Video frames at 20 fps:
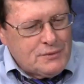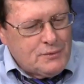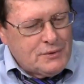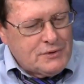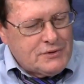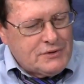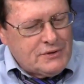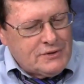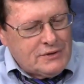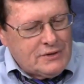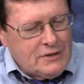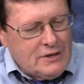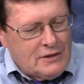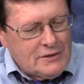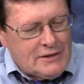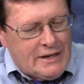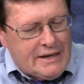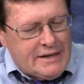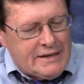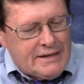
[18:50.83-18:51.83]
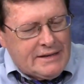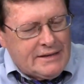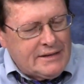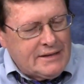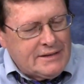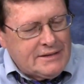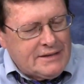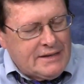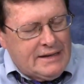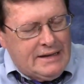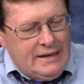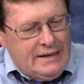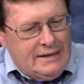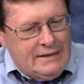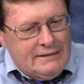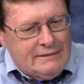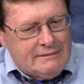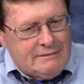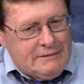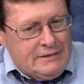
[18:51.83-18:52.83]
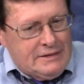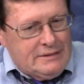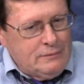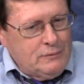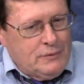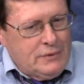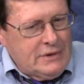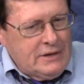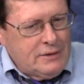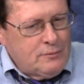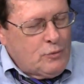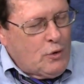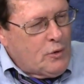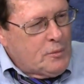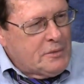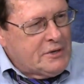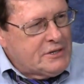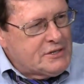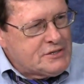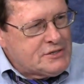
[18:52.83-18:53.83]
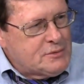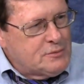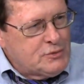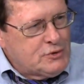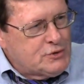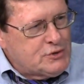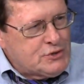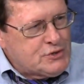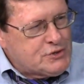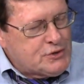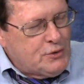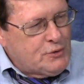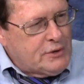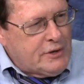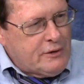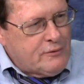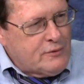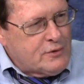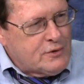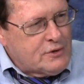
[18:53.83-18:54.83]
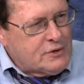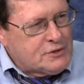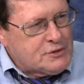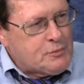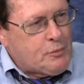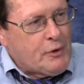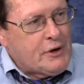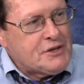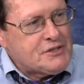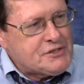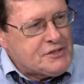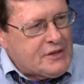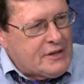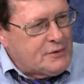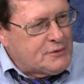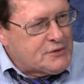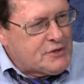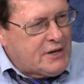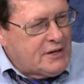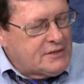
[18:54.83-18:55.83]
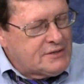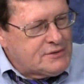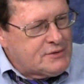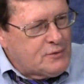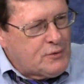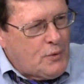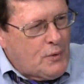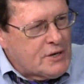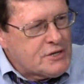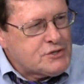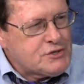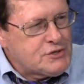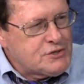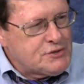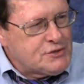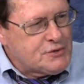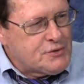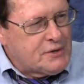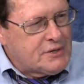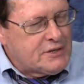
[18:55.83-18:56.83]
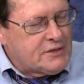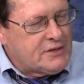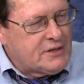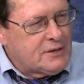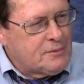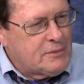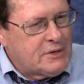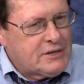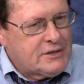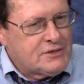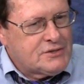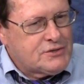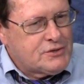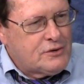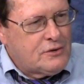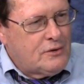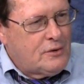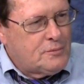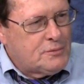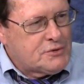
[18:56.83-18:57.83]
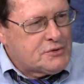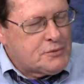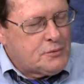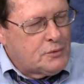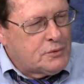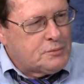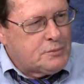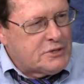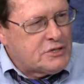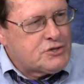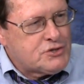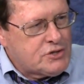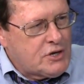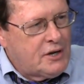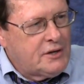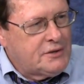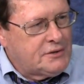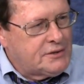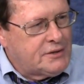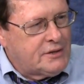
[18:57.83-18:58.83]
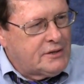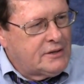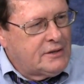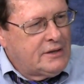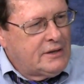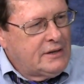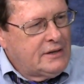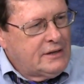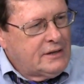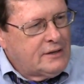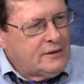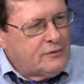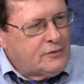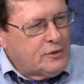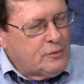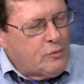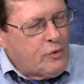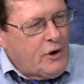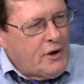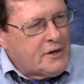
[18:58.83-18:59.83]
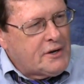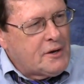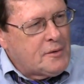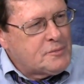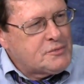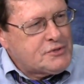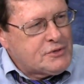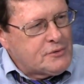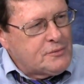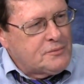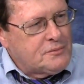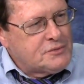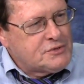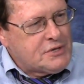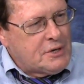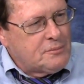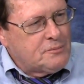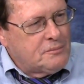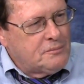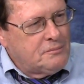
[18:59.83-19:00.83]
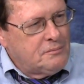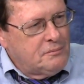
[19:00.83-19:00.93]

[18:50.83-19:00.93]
with a young lady that in Mormonism you just don't ever express those kinds of questions or anything because you almost would be shunned yeah. if you brought up some some